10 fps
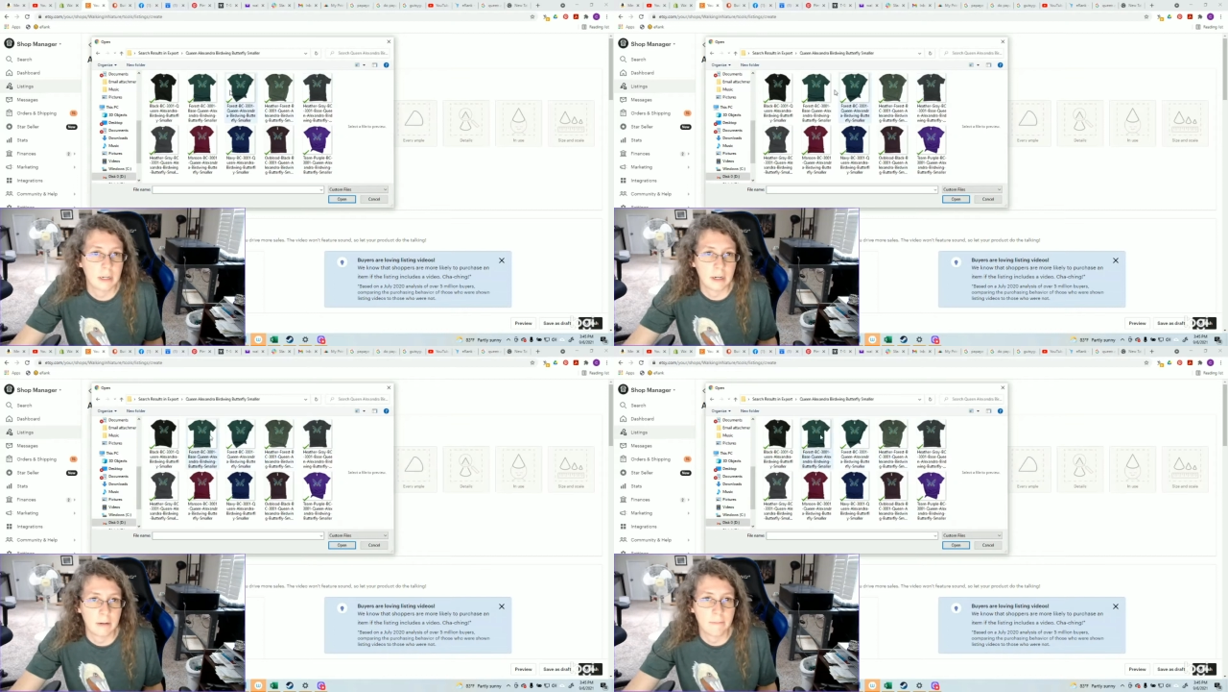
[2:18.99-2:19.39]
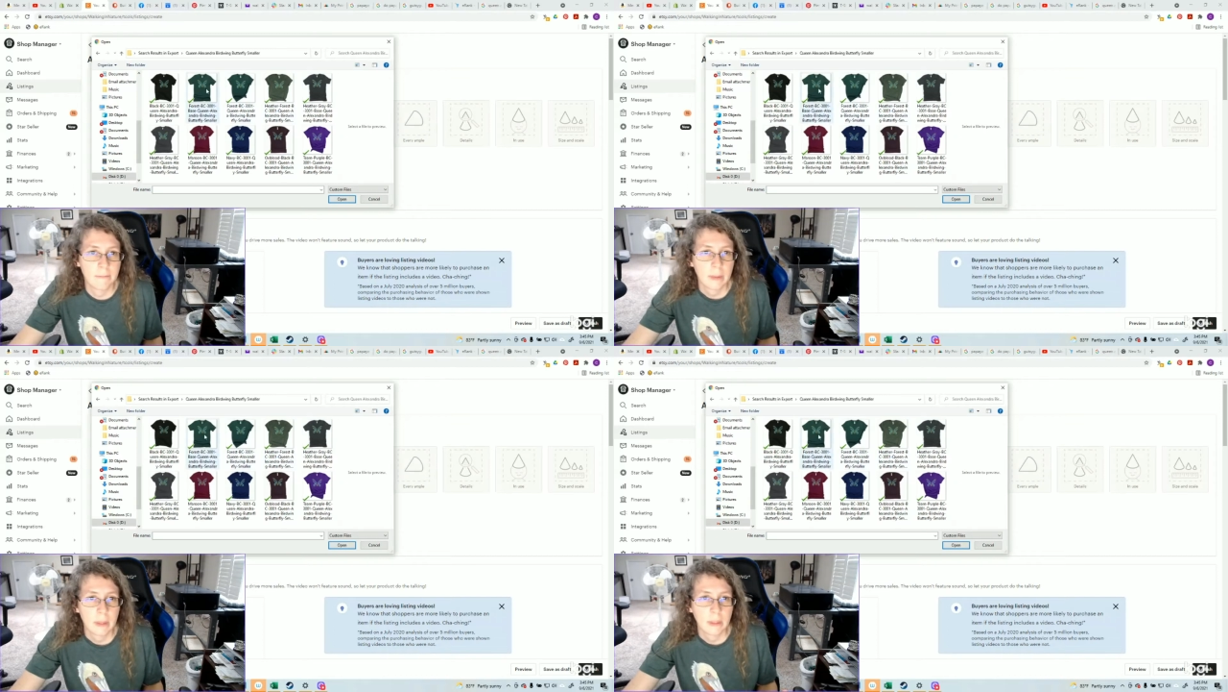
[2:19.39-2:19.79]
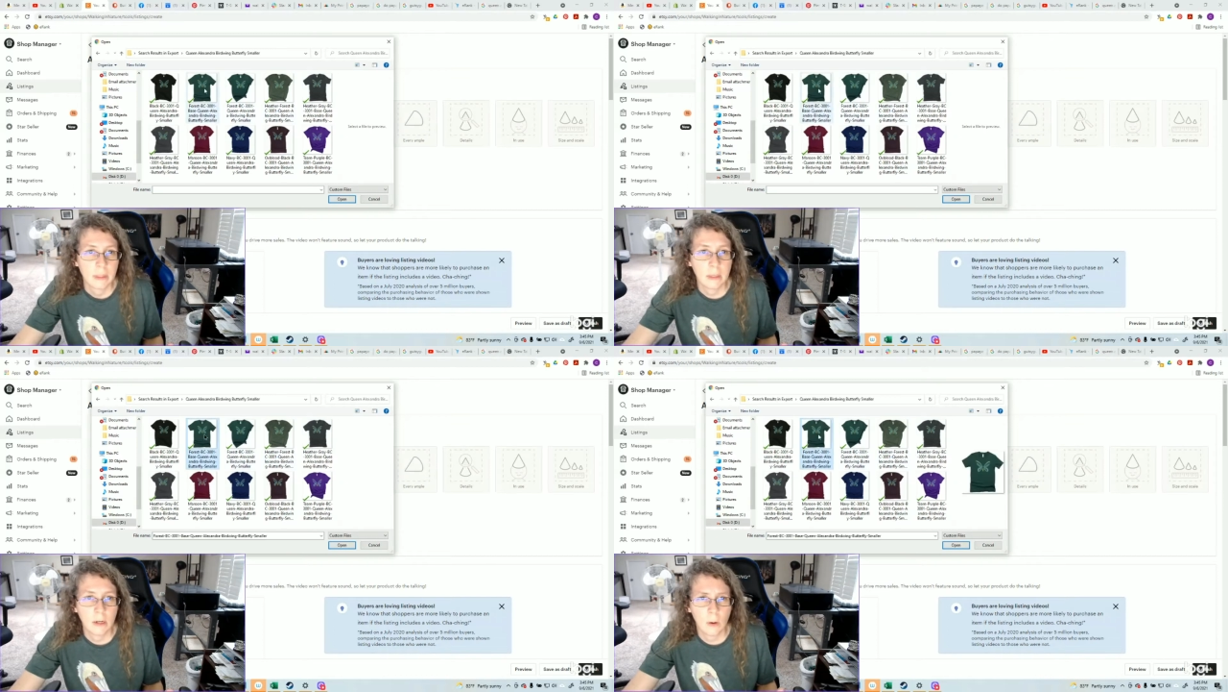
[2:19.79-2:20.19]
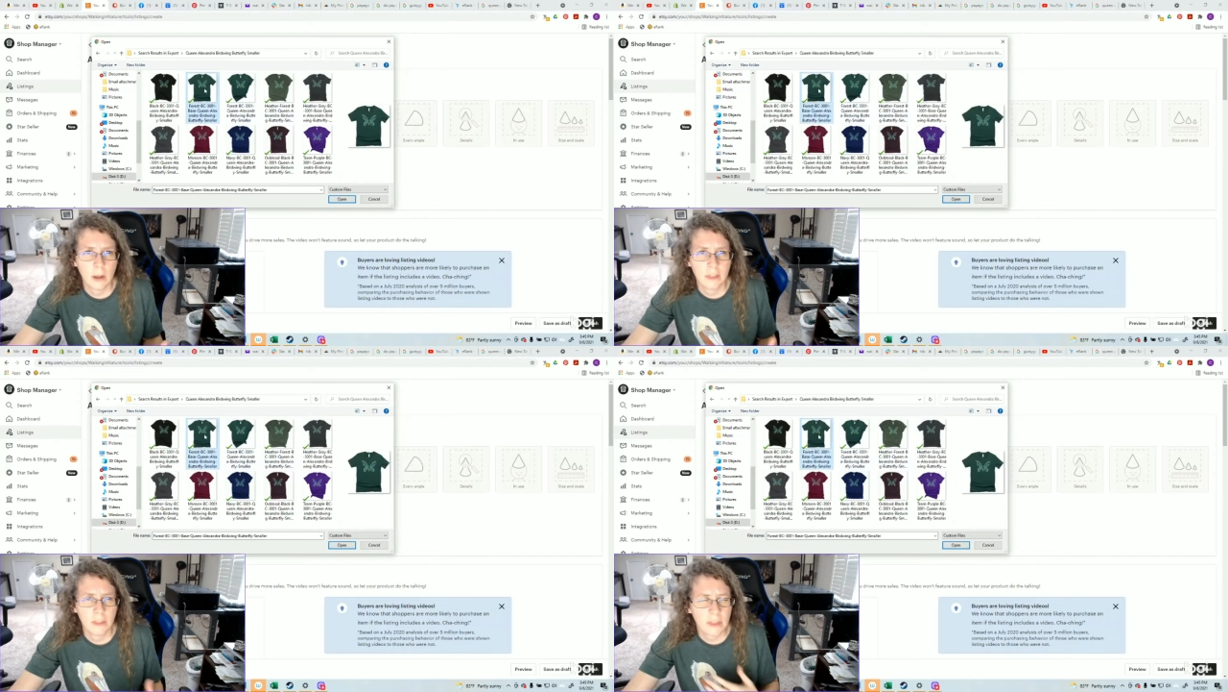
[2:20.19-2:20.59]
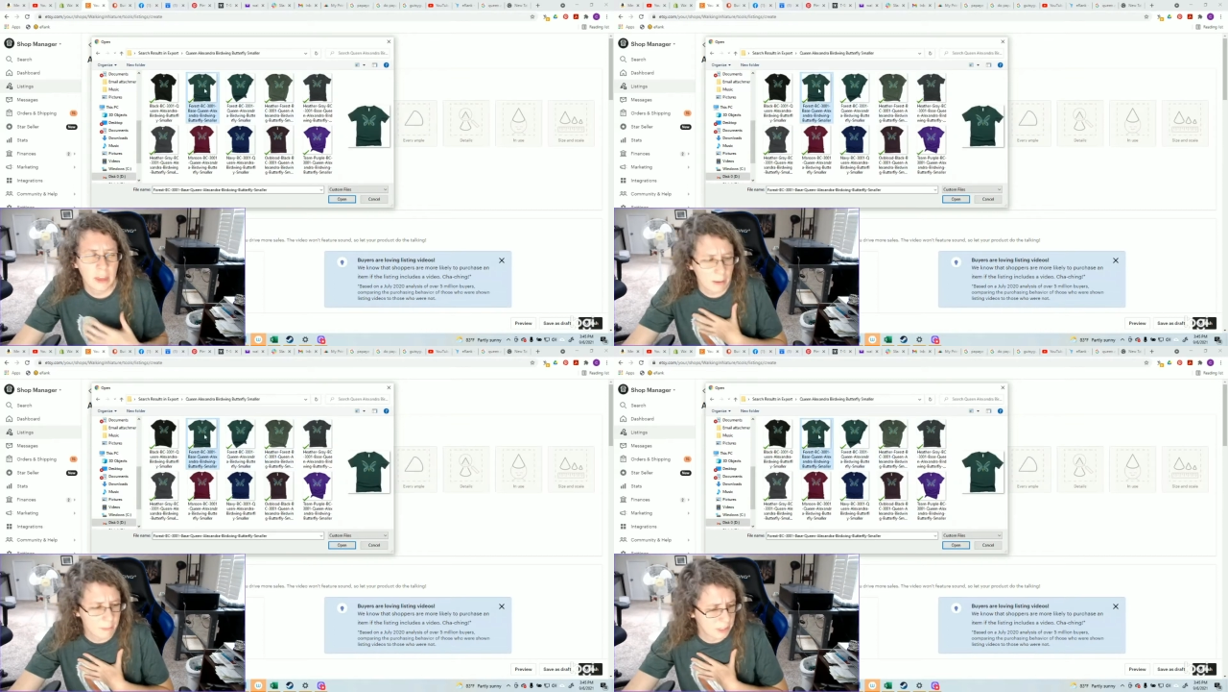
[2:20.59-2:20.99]
I think
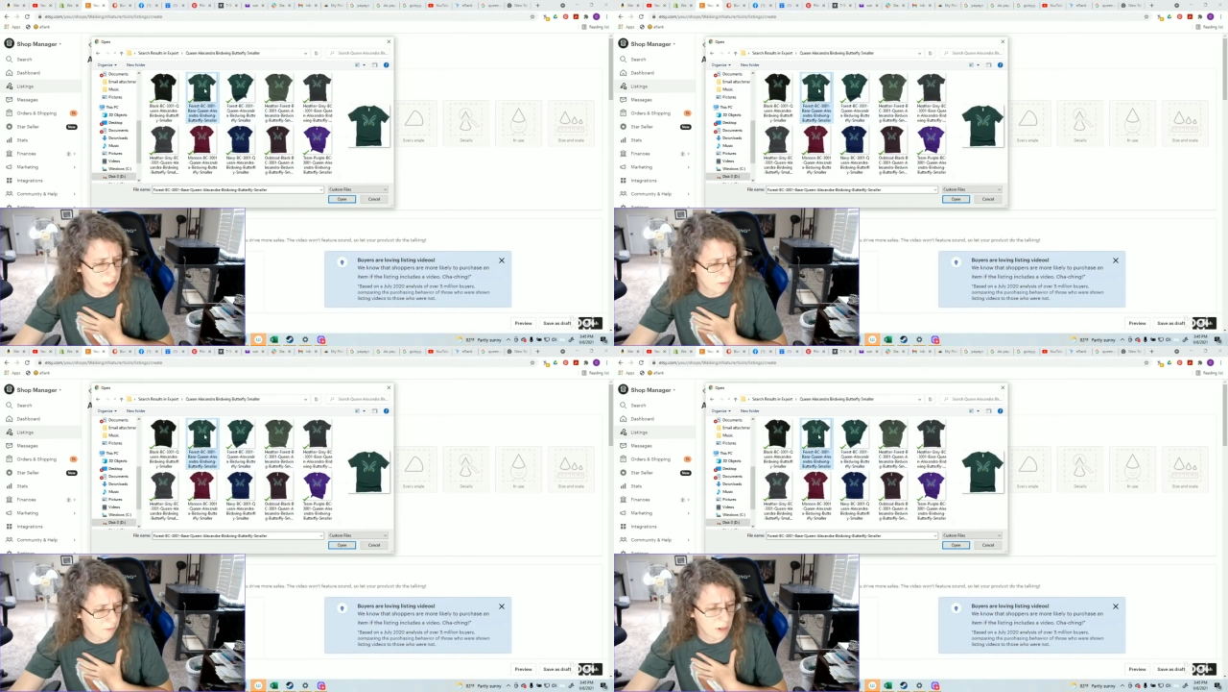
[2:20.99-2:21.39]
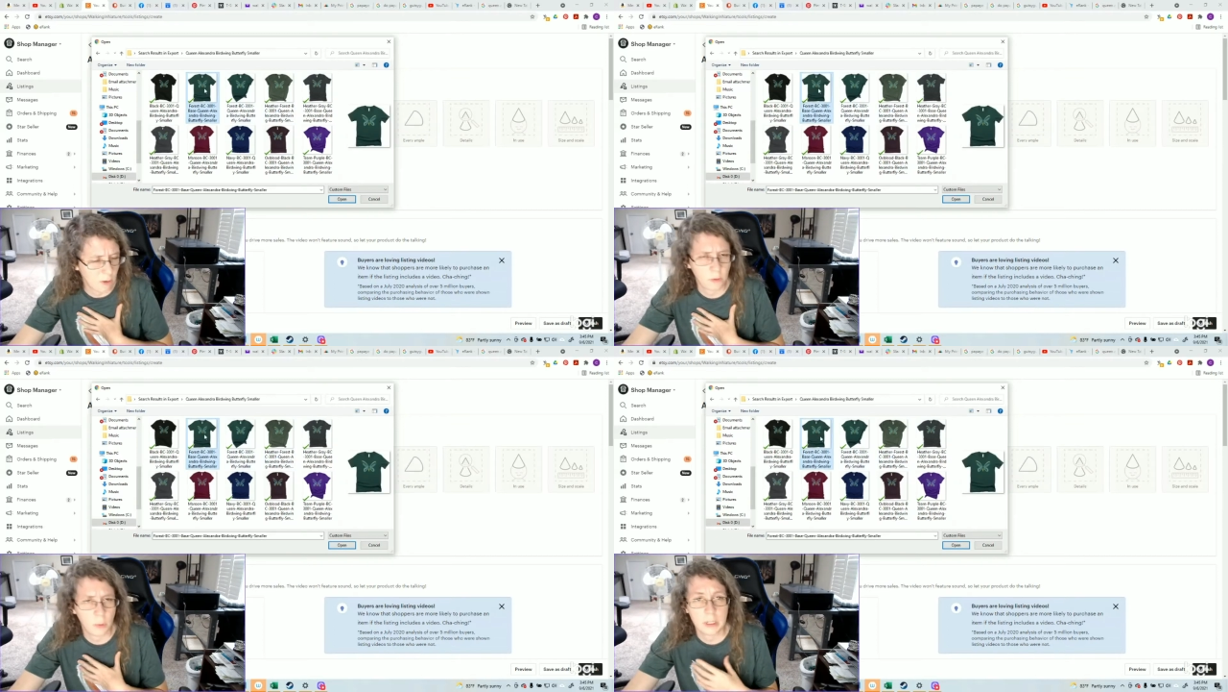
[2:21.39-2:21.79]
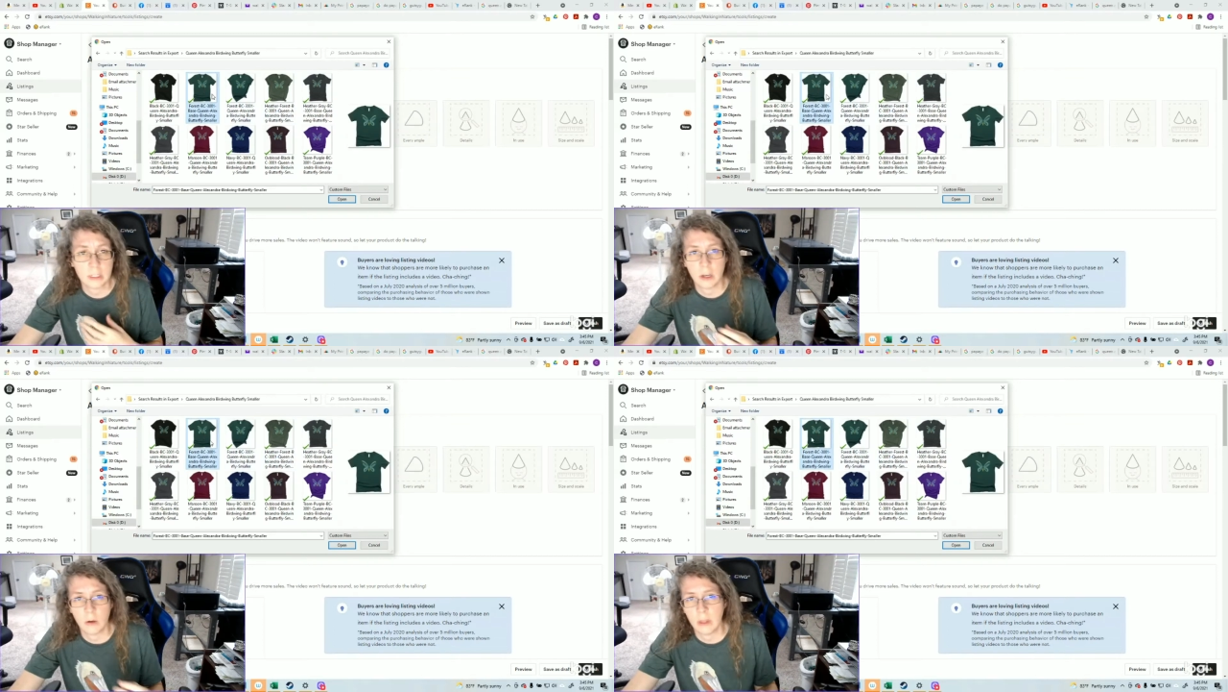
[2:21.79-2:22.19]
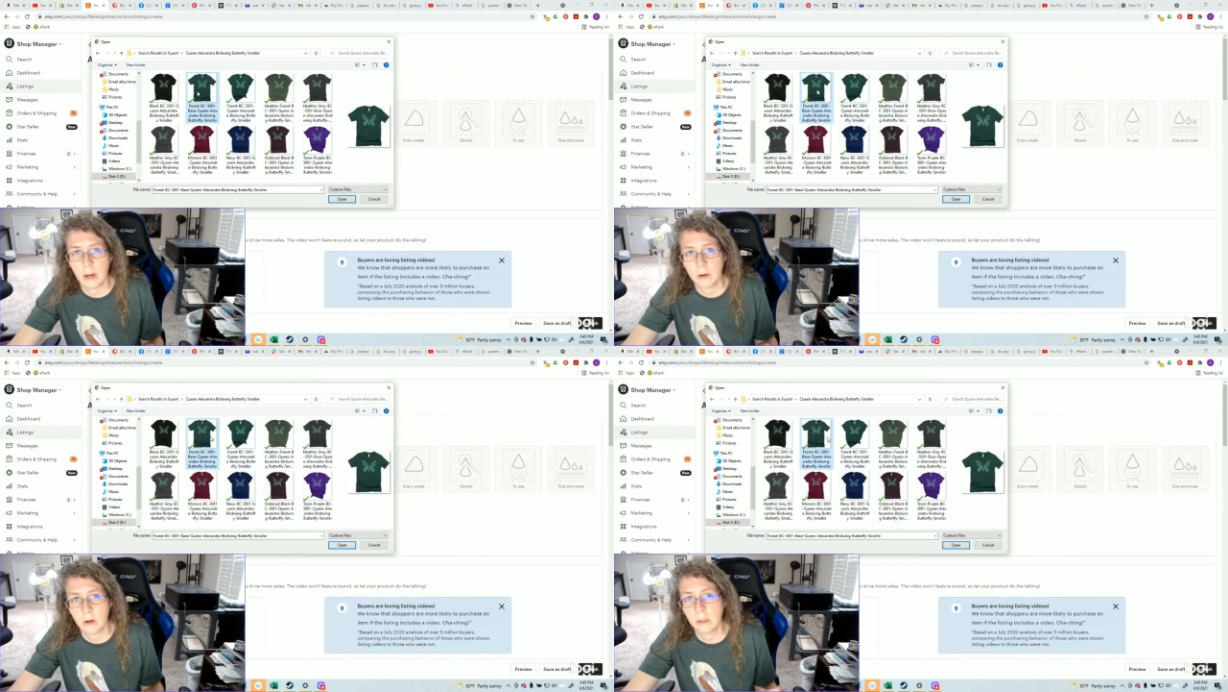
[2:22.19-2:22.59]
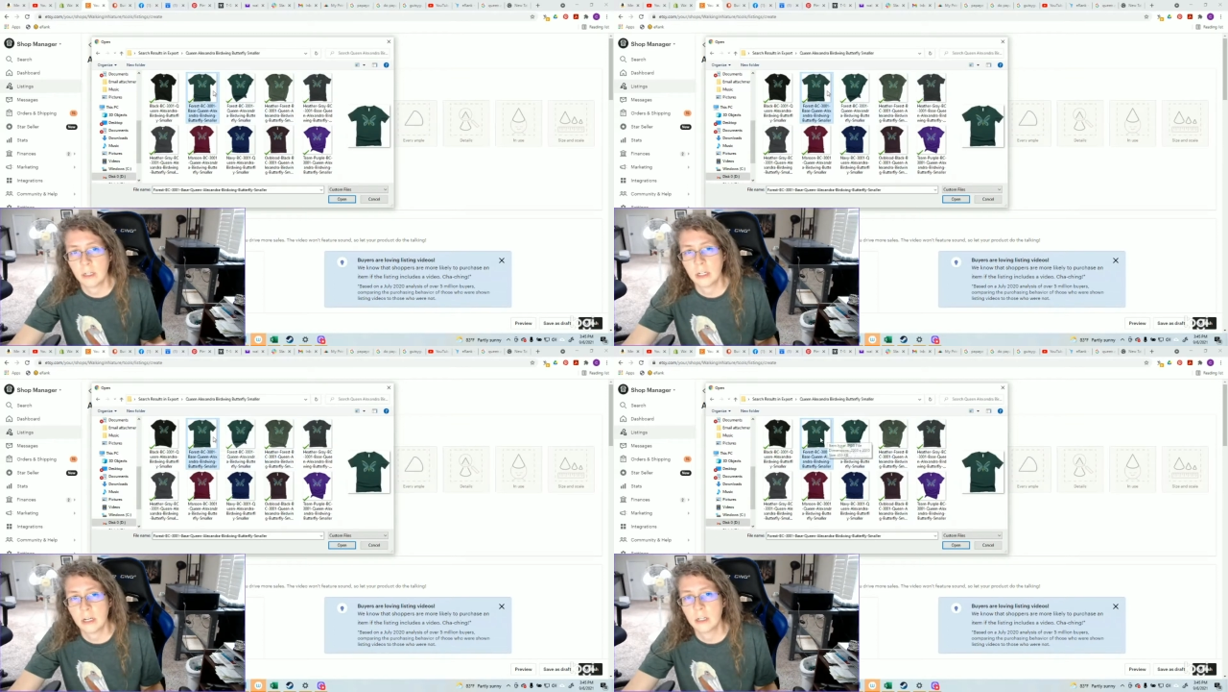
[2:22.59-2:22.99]
I mentioned in a video a few weeks ago that I'm currently
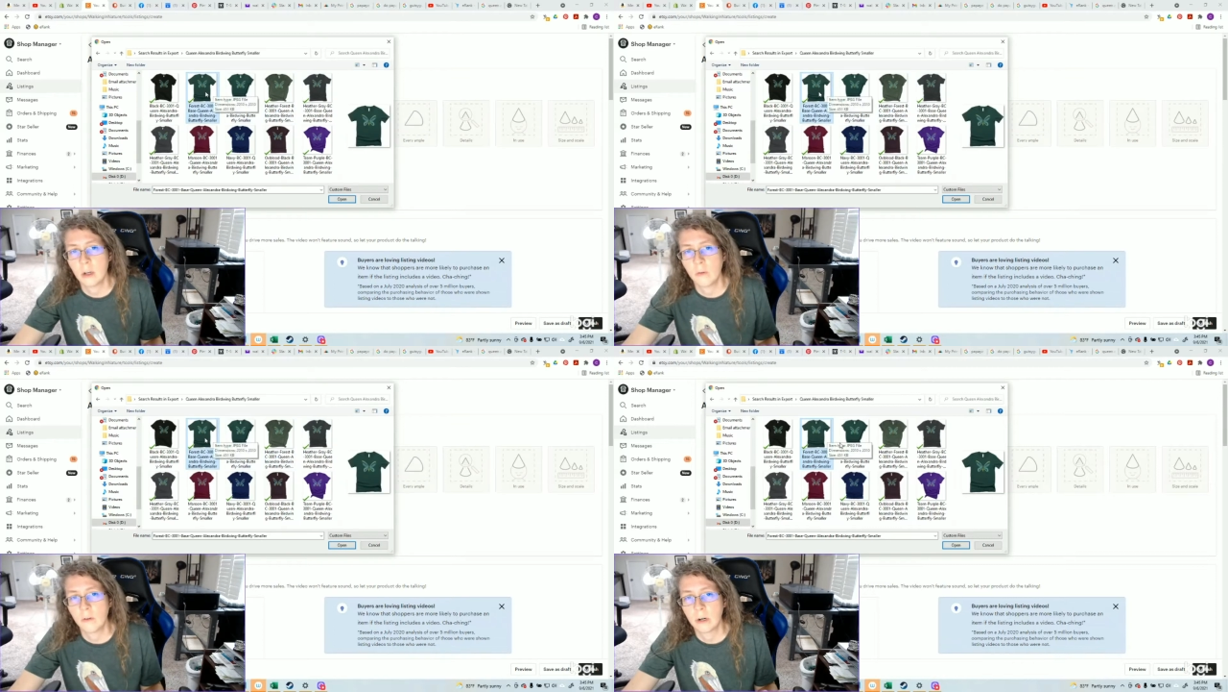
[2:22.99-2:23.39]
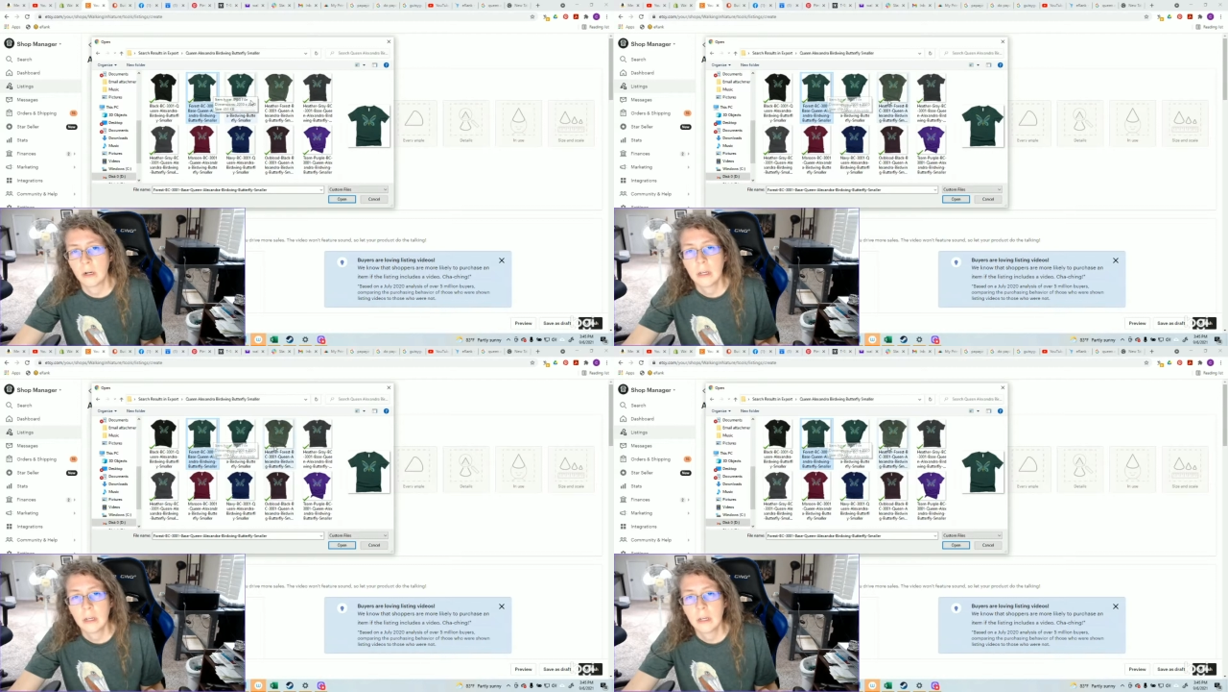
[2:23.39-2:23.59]
changing over